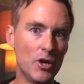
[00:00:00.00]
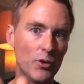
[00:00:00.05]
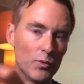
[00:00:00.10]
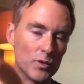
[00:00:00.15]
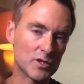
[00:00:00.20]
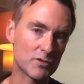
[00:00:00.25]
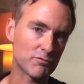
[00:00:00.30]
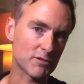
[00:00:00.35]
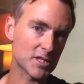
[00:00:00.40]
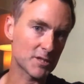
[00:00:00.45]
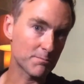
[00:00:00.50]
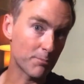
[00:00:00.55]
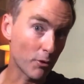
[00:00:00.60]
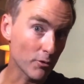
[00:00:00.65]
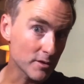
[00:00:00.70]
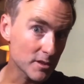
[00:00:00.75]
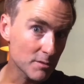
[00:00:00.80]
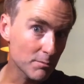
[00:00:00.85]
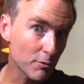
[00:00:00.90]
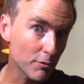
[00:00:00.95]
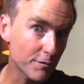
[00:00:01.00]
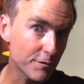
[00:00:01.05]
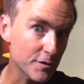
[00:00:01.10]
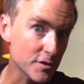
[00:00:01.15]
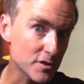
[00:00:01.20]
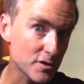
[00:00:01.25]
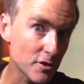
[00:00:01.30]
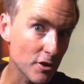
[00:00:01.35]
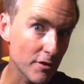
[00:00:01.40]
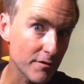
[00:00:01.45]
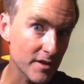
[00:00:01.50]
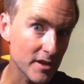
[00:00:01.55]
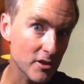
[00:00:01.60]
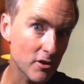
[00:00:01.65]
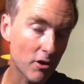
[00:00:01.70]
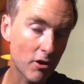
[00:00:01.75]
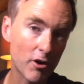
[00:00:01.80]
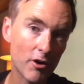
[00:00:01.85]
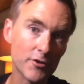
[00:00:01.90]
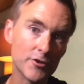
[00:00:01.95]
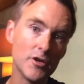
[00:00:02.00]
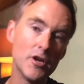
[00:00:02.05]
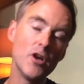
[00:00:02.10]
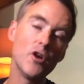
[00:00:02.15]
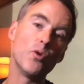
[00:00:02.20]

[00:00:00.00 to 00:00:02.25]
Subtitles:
was responsible for serving God